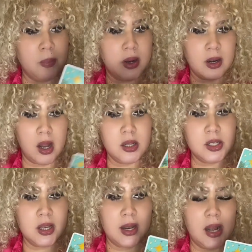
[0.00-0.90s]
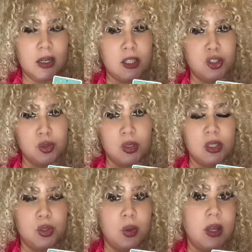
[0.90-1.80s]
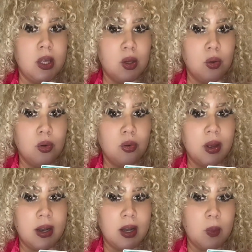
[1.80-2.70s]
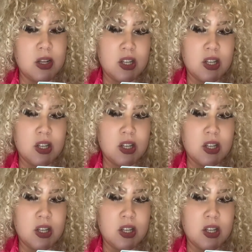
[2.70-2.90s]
but acknowledging and actually choosing to heal in any way,